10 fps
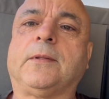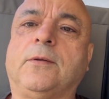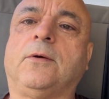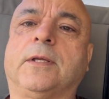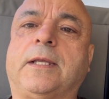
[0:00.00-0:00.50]

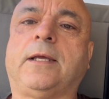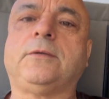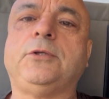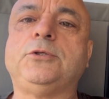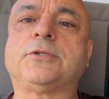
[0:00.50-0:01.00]
I can't
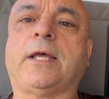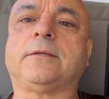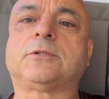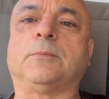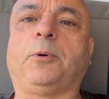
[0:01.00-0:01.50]
use
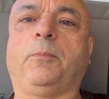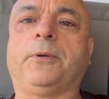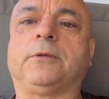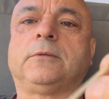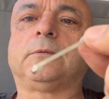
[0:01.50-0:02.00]
that to pop
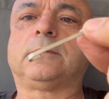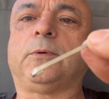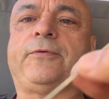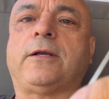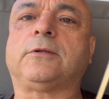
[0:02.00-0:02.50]
it we
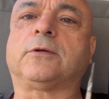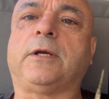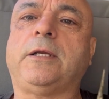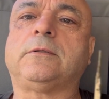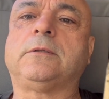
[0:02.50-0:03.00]
found on the
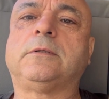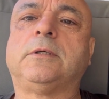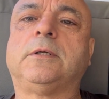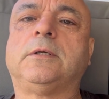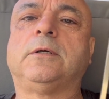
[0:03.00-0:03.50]
ground.
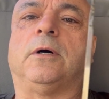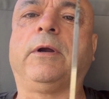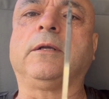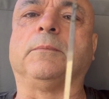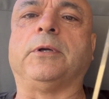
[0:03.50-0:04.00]
I
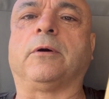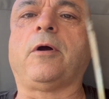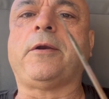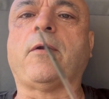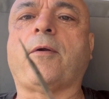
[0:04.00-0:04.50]
reckon it'll be all right.